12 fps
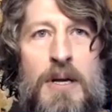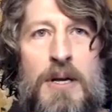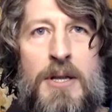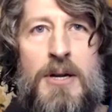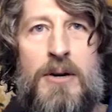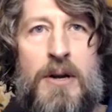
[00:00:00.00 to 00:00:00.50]

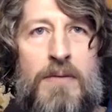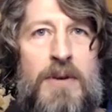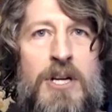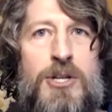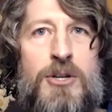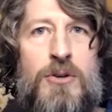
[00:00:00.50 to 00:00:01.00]
their
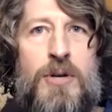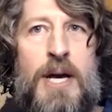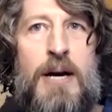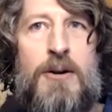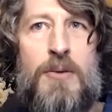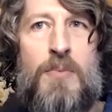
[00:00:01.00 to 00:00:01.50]
conventional
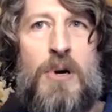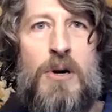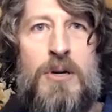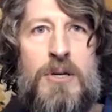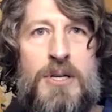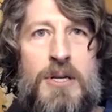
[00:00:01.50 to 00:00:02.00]

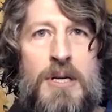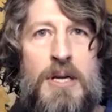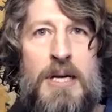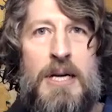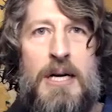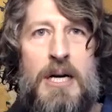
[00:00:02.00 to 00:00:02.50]
counterparts
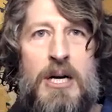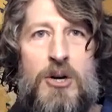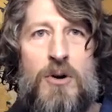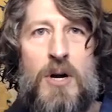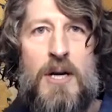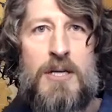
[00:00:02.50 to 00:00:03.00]

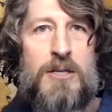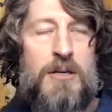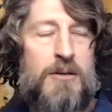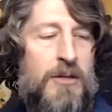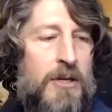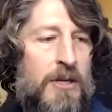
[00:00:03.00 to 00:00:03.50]
across
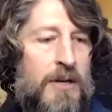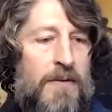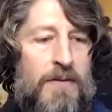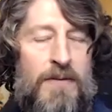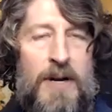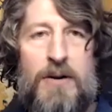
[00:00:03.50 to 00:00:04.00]

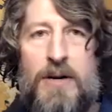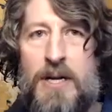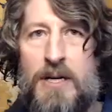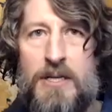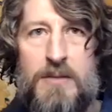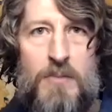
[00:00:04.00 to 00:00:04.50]

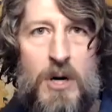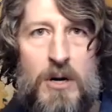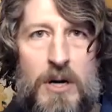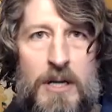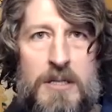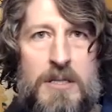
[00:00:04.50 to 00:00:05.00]
various
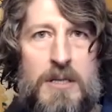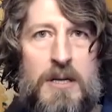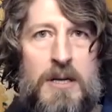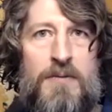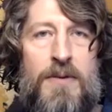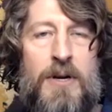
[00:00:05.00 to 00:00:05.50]
markets
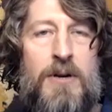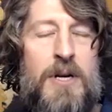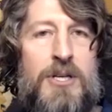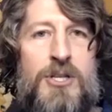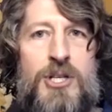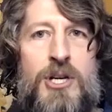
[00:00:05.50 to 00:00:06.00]
and
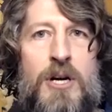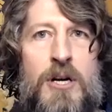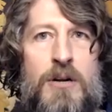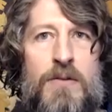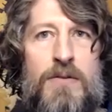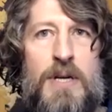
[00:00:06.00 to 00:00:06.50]
various
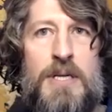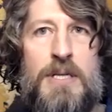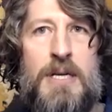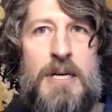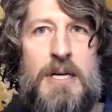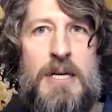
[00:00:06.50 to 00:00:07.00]
geographies.
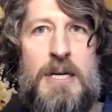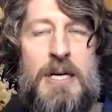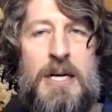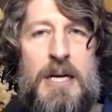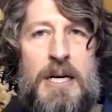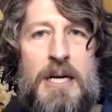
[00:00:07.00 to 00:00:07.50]

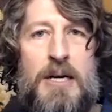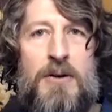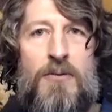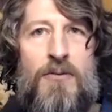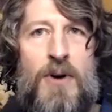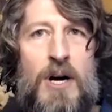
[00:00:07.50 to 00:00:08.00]

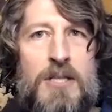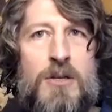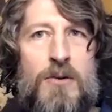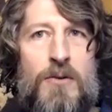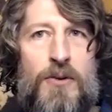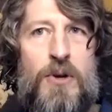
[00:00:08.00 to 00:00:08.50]

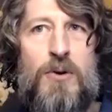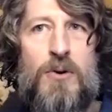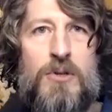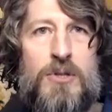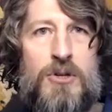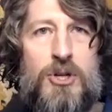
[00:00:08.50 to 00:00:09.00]
Fossil
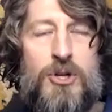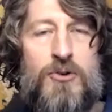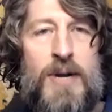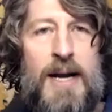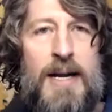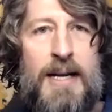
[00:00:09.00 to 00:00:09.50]
fuels are
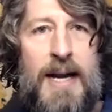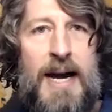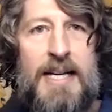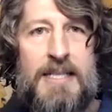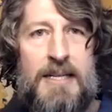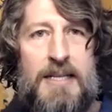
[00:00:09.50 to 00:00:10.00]
stranded
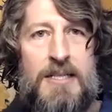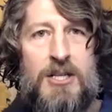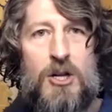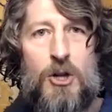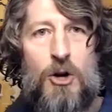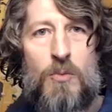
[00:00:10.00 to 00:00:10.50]
assets,
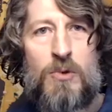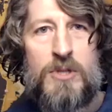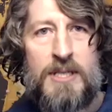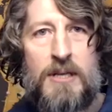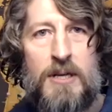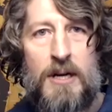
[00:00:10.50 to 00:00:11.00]
global,
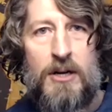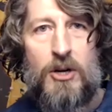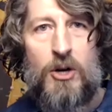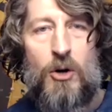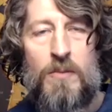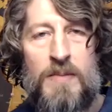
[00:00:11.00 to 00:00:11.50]
uh,
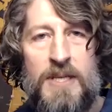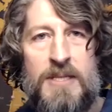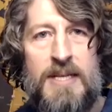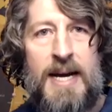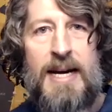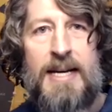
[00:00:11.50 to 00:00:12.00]
Goldman
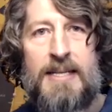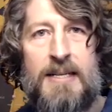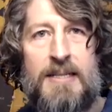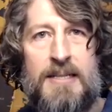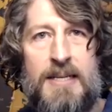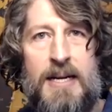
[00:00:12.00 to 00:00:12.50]
Sachs
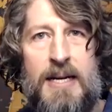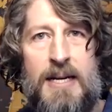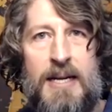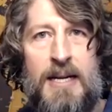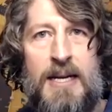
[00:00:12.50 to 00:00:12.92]
has said,